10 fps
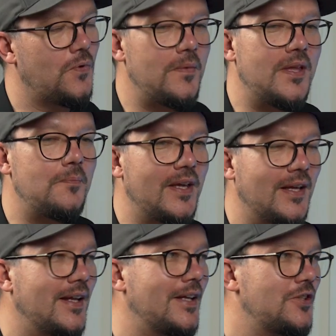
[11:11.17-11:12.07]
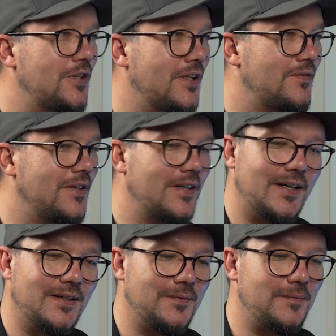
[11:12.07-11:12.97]
For me, being a nature
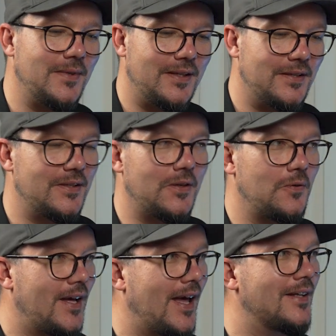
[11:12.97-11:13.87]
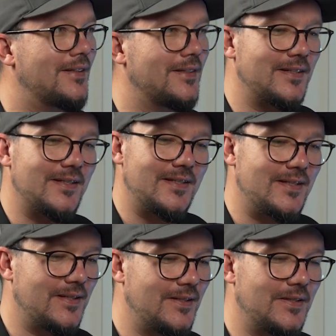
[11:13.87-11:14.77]
lover, Canada
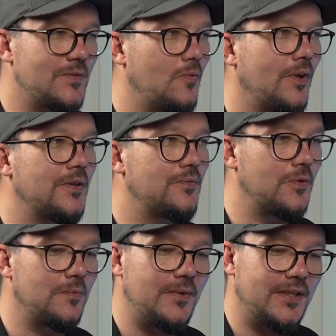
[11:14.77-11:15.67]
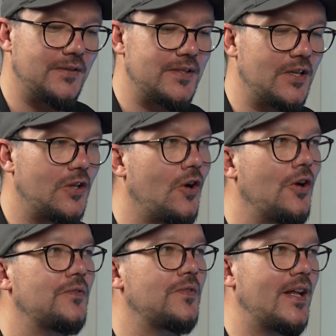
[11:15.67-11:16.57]
is wonderful, but there is a
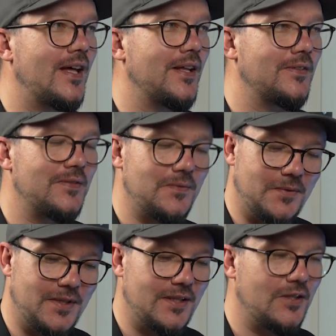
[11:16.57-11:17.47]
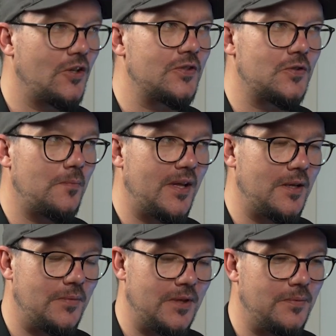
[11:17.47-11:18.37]
lot of land with not so
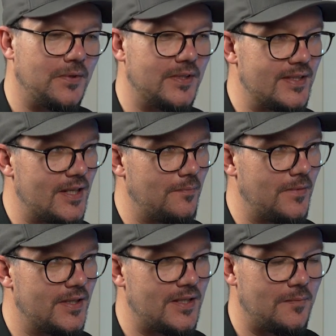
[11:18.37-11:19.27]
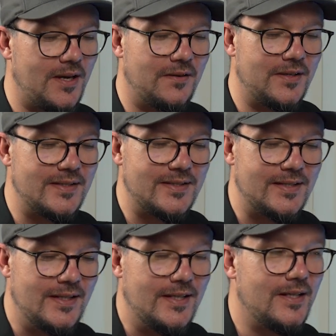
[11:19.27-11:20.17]
many people in some areas.
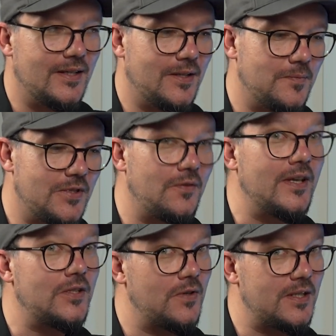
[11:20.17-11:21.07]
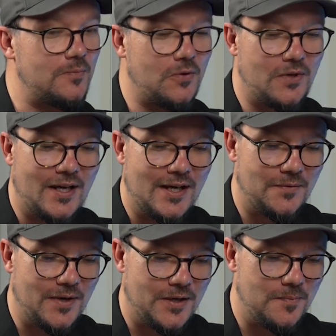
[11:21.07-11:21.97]
It's great to explore. I
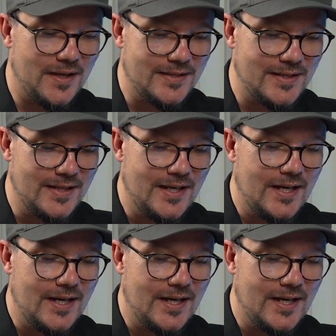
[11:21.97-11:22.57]
highly recommend.